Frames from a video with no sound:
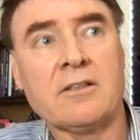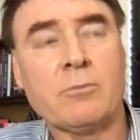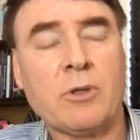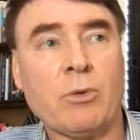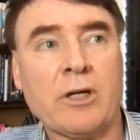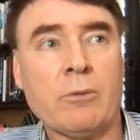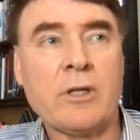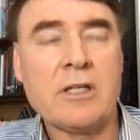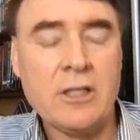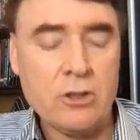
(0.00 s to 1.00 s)
We
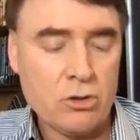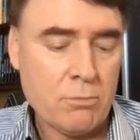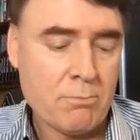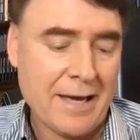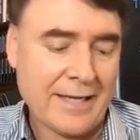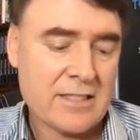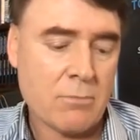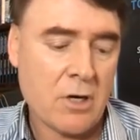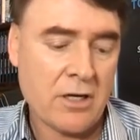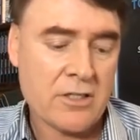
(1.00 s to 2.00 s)
need to
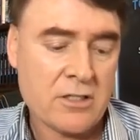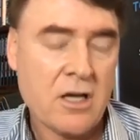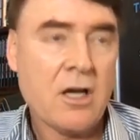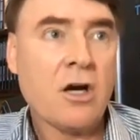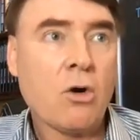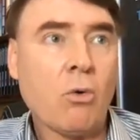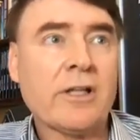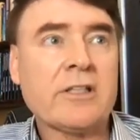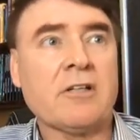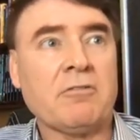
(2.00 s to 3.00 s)
maximize
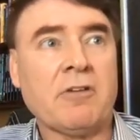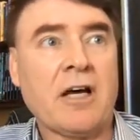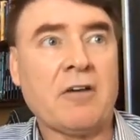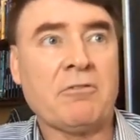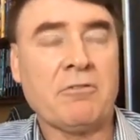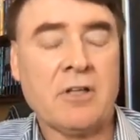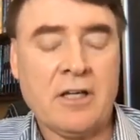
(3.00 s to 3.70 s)
quality of life.